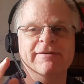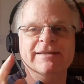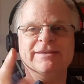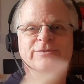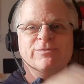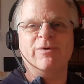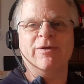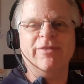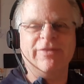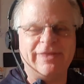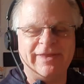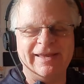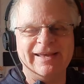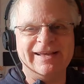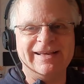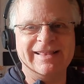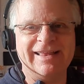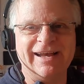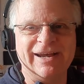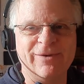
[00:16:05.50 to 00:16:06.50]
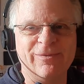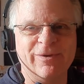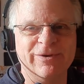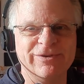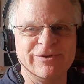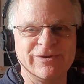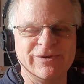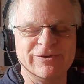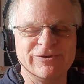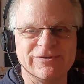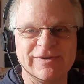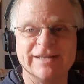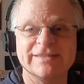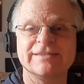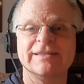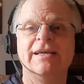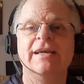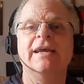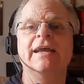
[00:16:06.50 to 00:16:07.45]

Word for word: is one thing that I want to address.